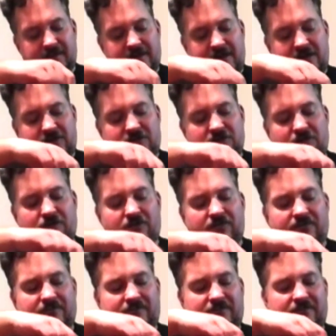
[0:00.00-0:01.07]
And so,
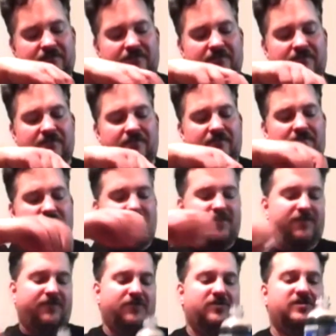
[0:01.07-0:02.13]
my
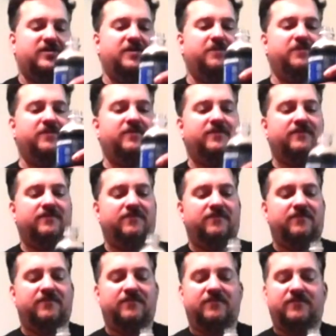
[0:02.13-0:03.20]
first sip
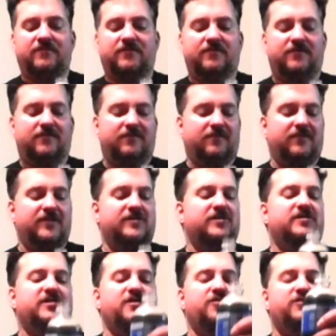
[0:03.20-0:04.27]
is a
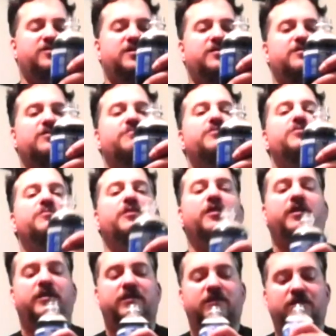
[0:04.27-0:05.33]
toast to Little Butte
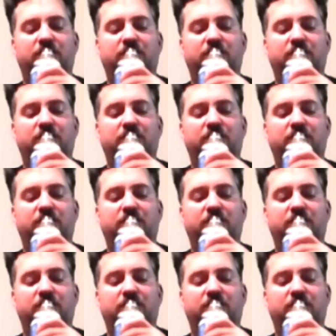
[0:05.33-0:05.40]
Market.